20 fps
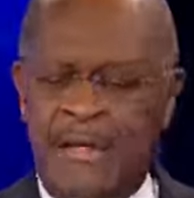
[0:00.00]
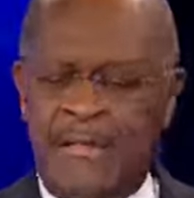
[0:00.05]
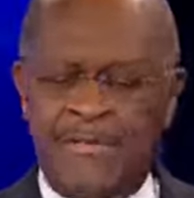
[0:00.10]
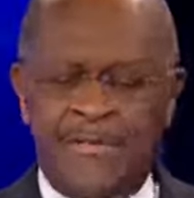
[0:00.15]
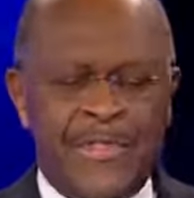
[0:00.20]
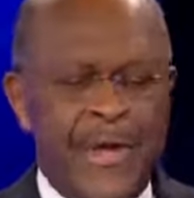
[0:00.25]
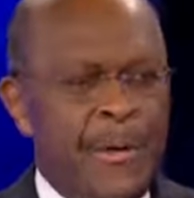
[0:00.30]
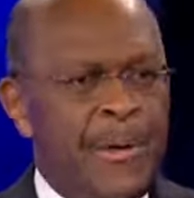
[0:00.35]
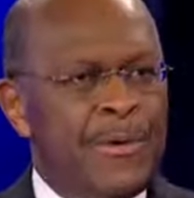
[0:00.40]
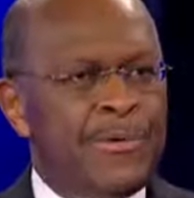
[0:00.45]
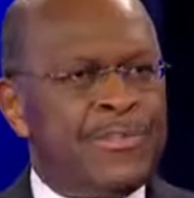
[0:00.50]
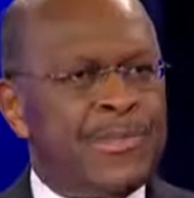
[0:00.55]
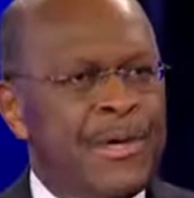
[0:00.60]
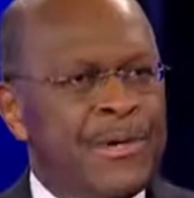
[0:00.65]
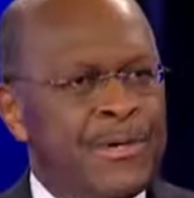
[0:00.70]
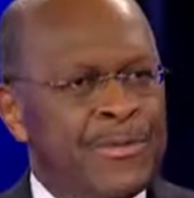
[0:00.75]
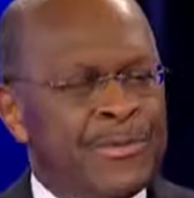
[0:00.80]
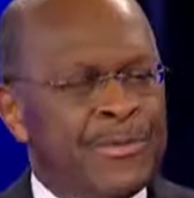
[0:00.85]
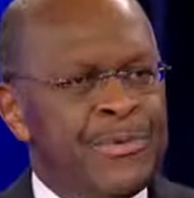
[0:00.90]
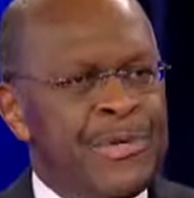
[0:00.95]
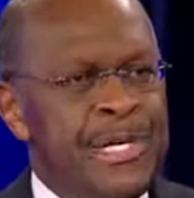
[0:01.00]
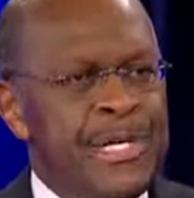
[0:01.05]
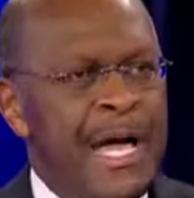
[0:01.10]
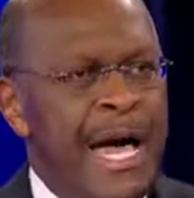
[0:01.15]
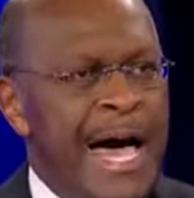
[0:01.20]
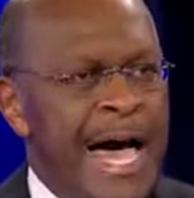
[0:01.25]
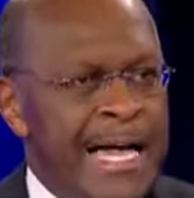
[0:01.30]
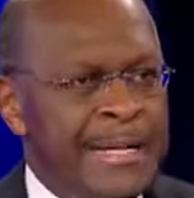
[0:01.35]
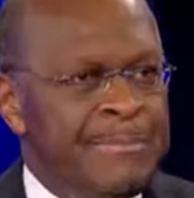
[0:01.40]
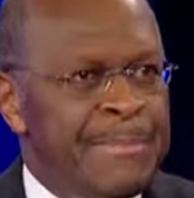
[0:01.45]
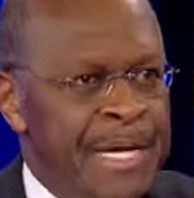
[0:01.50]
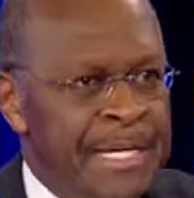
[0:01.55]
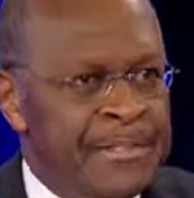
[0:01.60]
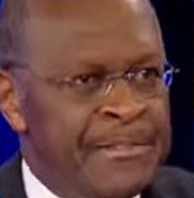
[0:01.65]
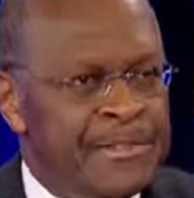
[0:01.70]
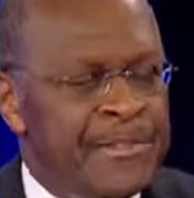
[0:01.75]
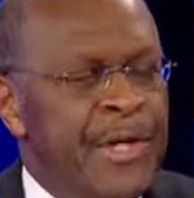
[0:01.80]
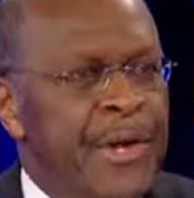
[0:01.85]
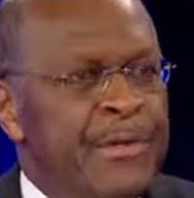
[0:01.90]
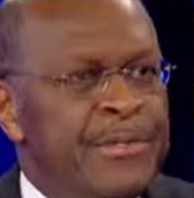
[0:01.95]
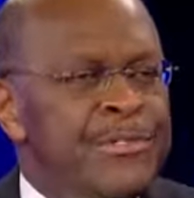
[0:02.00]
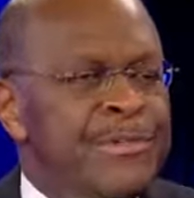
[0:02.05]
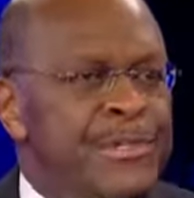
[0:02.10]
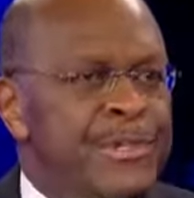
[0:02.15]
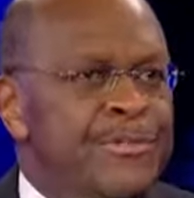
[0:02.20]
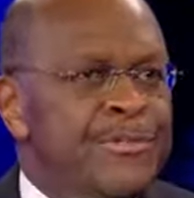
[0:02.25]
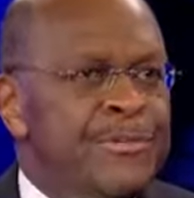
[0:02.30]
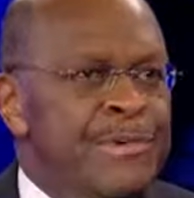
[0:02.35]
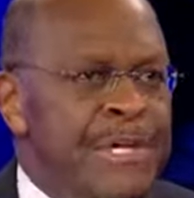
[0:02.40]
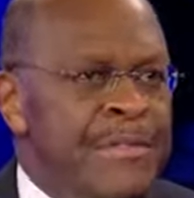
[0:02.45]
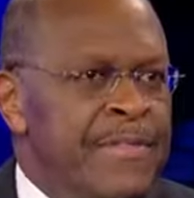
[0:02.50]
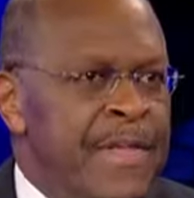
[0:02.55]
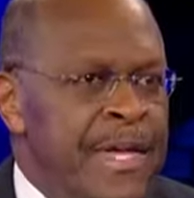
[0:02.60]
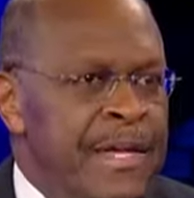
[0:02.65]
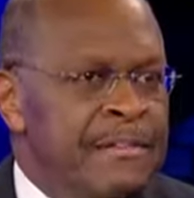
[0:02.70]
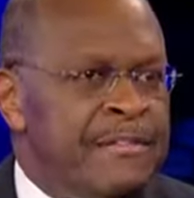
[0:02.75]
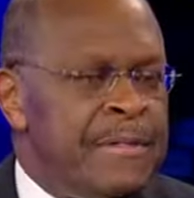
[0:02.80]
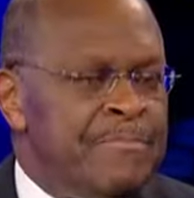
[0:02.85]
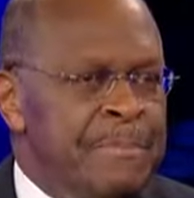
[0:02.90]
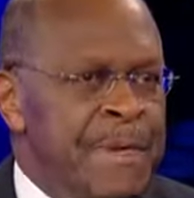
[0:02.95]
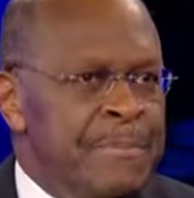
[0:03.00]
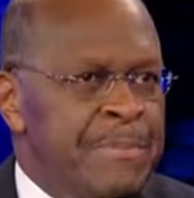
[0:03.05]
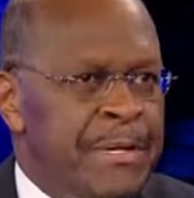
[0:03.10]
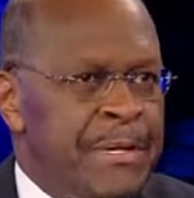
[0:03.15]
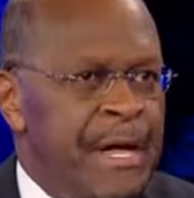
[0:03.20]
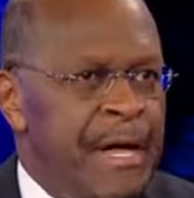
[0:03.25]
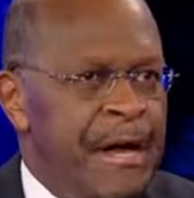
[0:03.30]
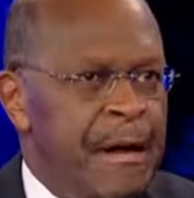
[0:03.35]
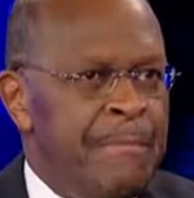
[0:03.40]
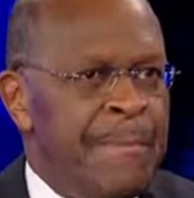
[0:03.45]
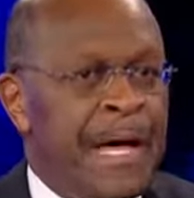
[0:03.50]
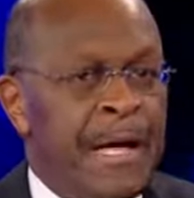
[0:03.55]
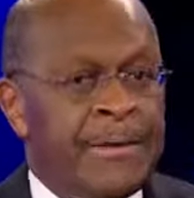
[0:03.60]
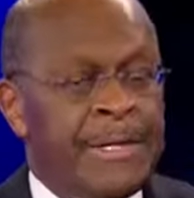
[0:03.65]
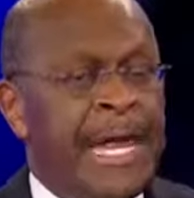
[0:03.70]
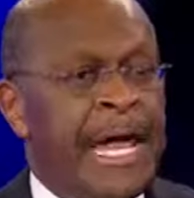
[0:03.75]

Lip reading: Those are the 3 hot buttons. Those are the 3 things that people care about.